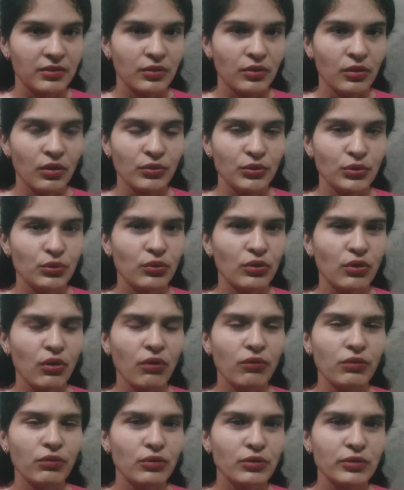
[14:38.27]
Or your
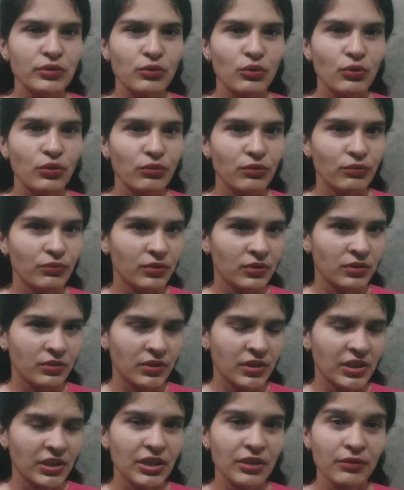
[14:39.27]
overall score
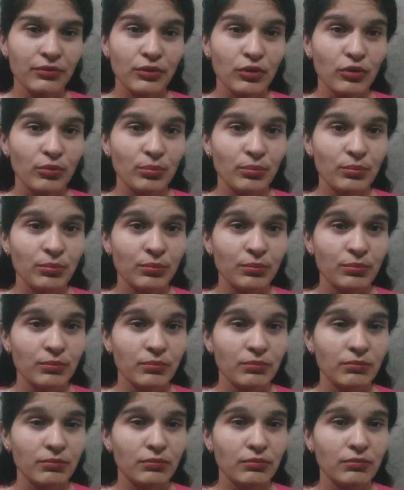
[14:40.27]
again
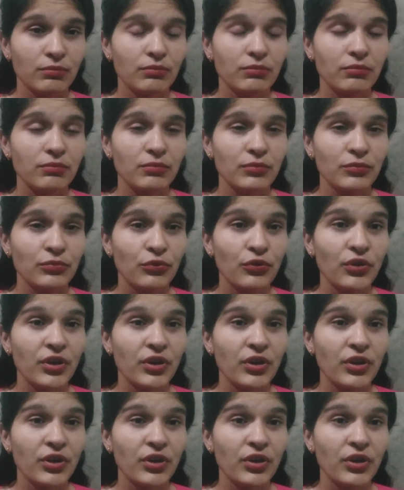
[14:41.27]
for